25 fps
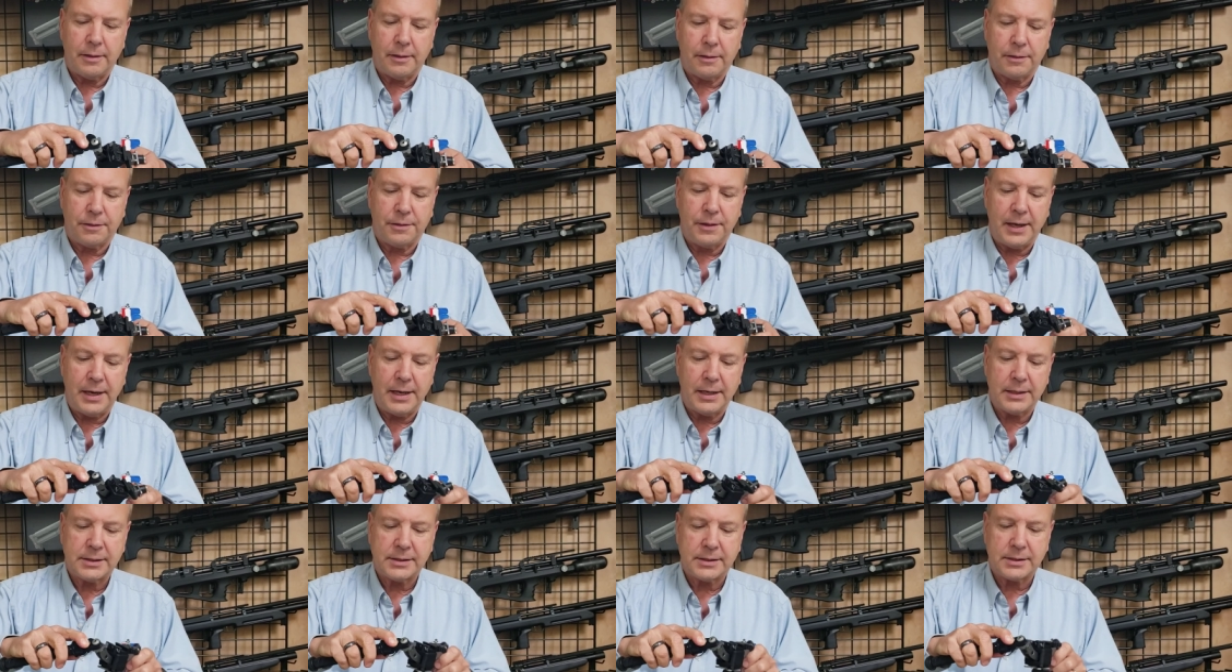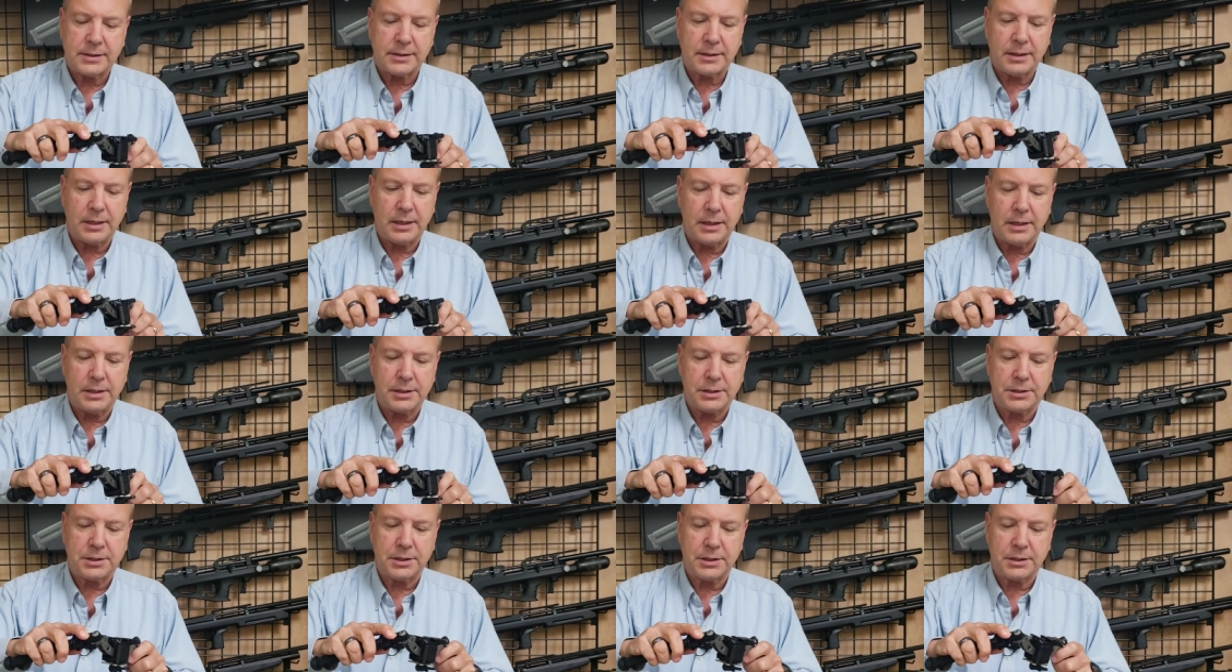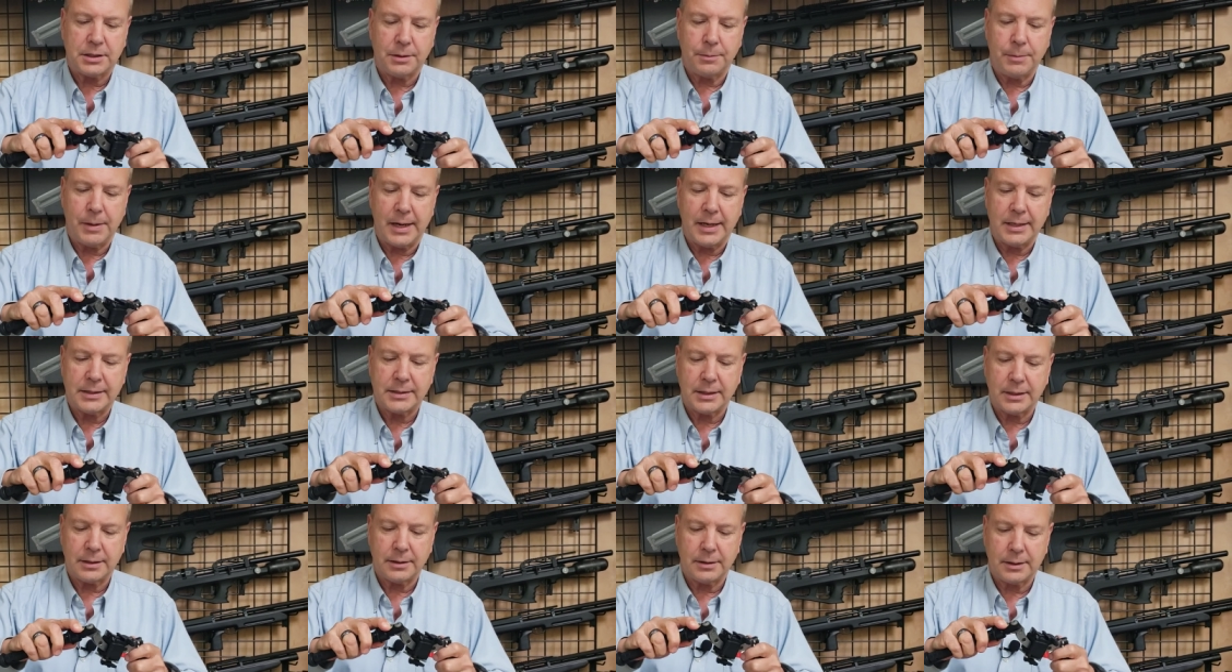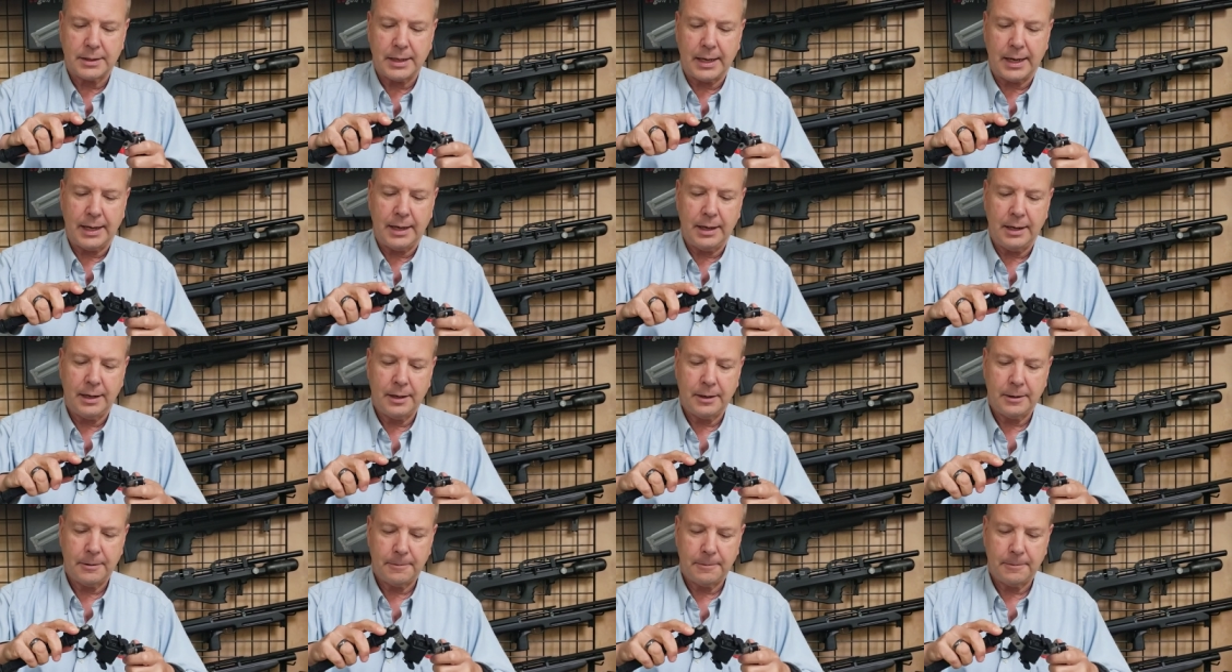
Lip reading: This is just amazing, okay?